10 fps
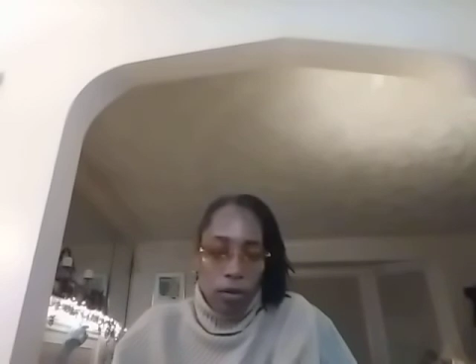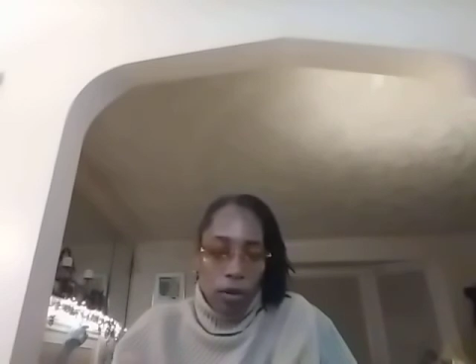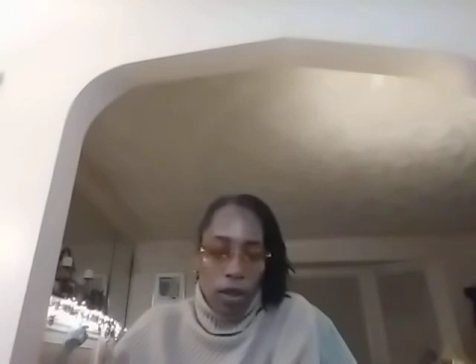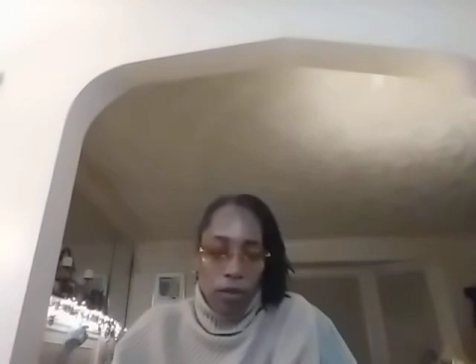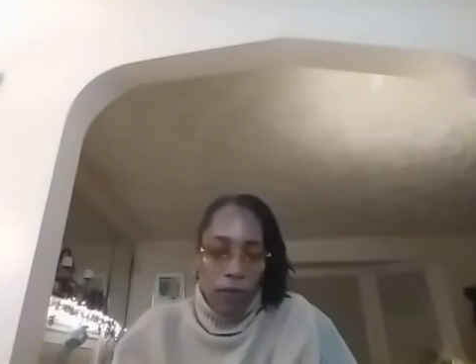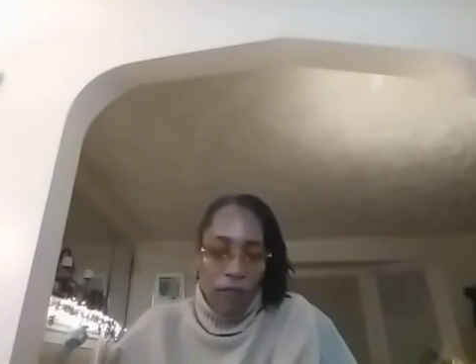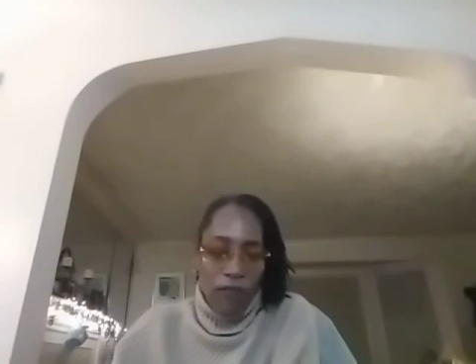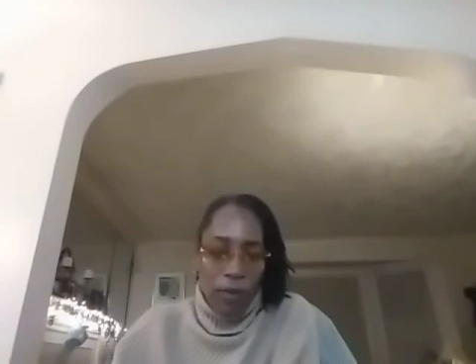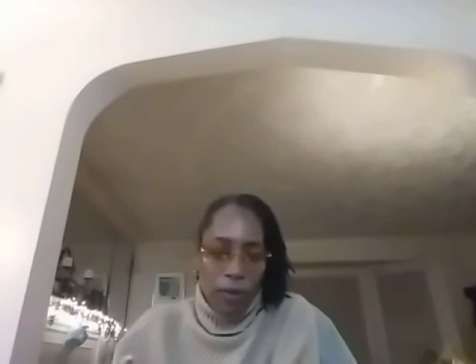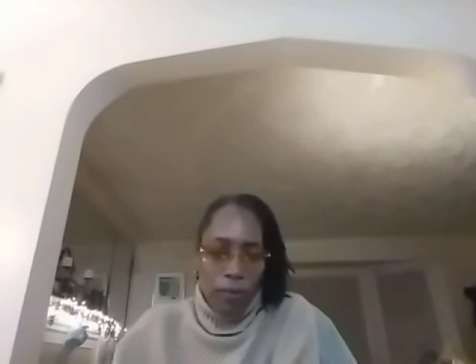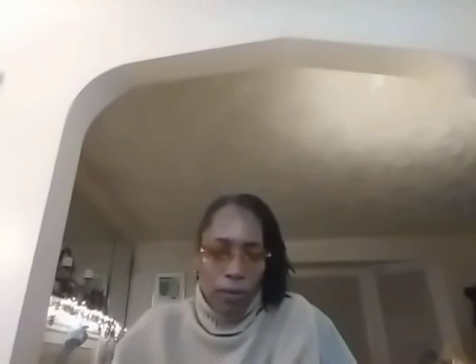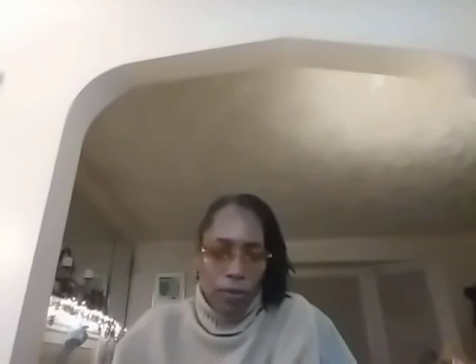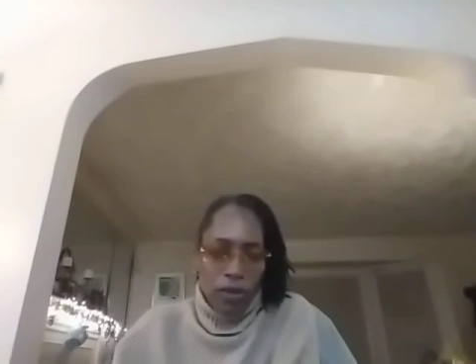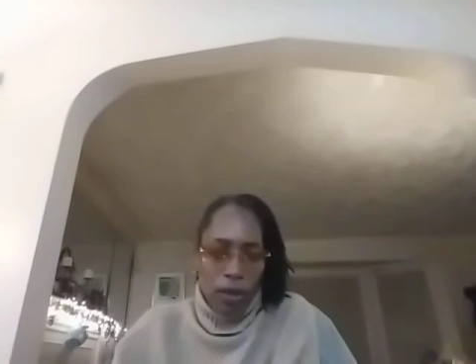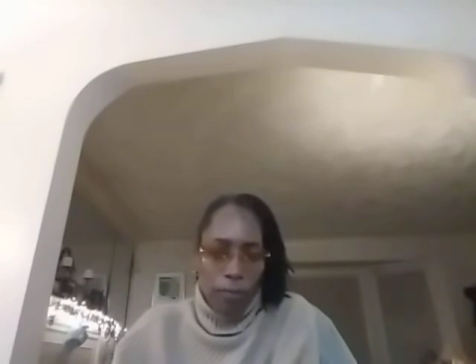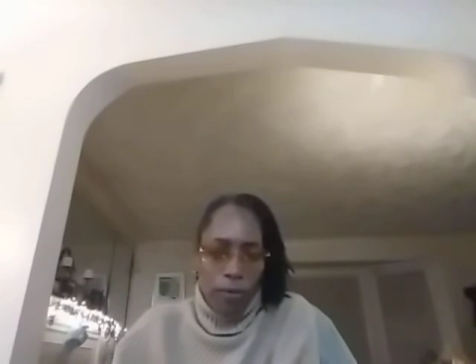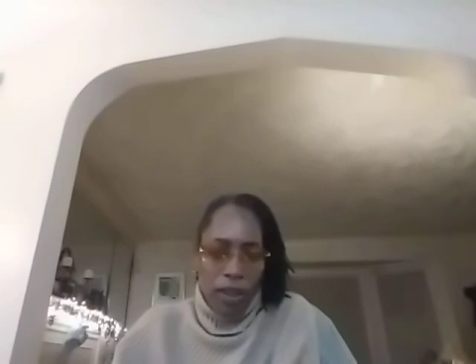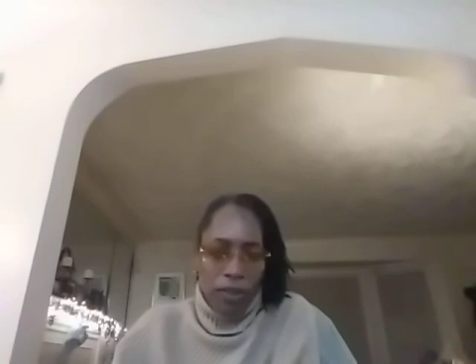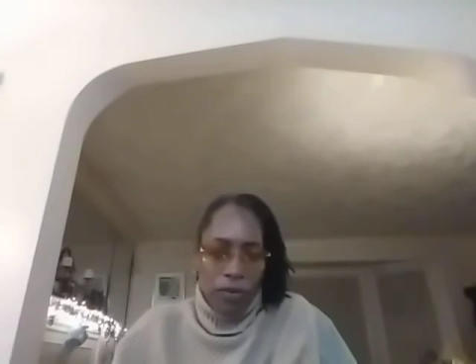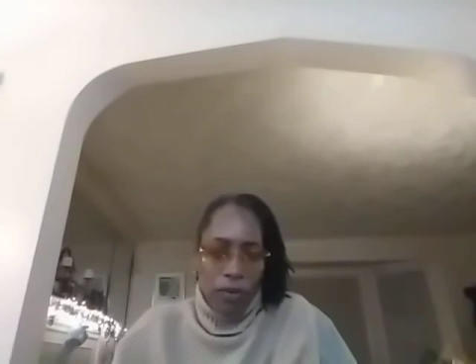A lot of our family members are
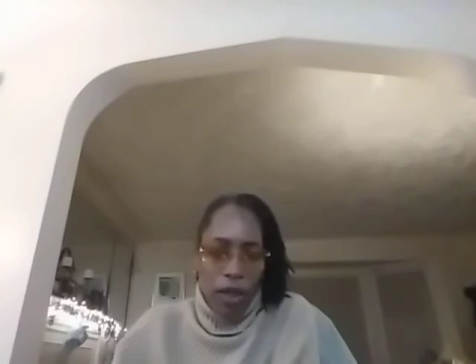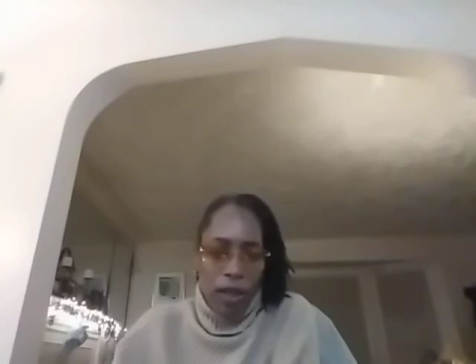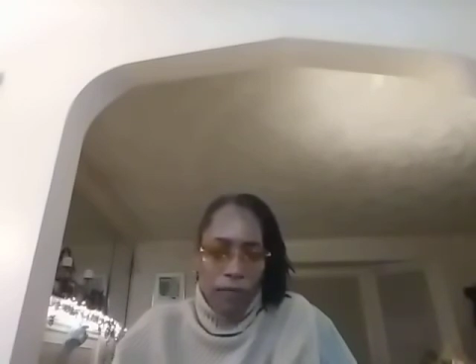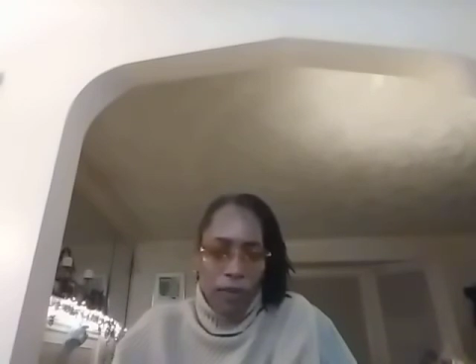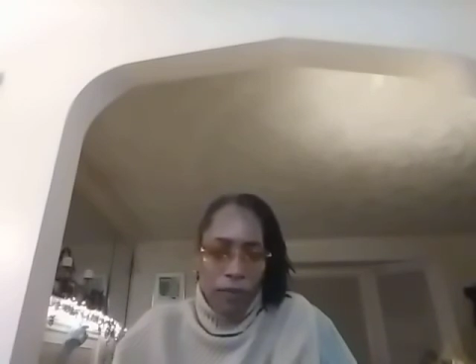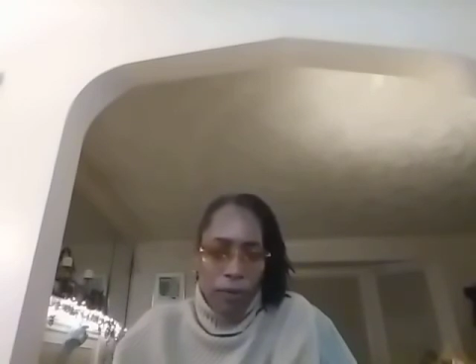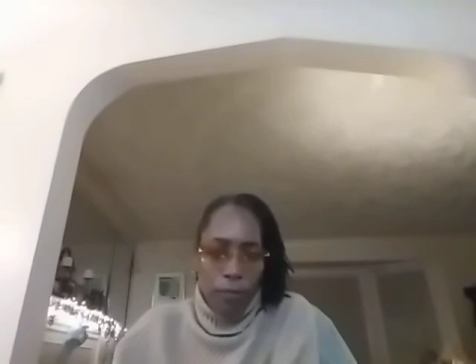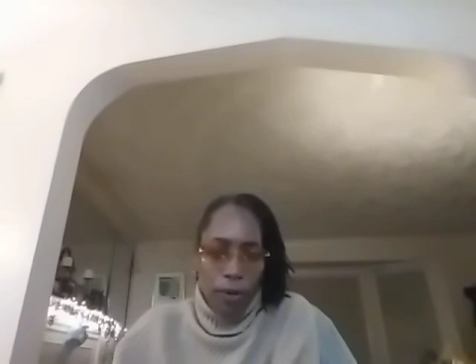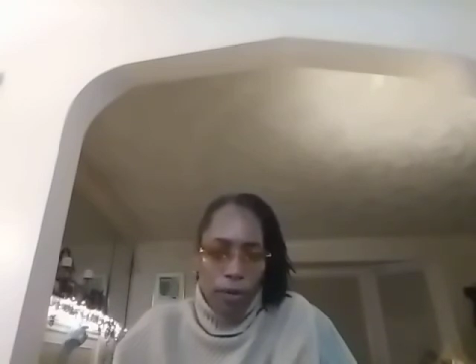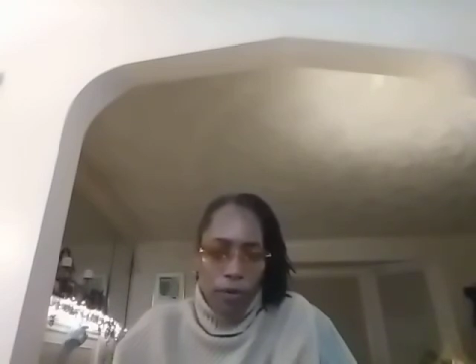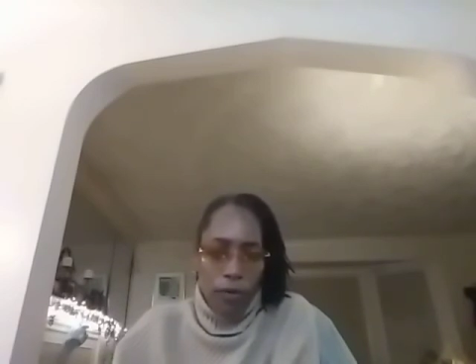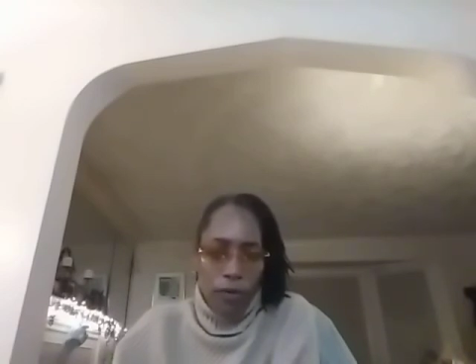pregnant or have given birth.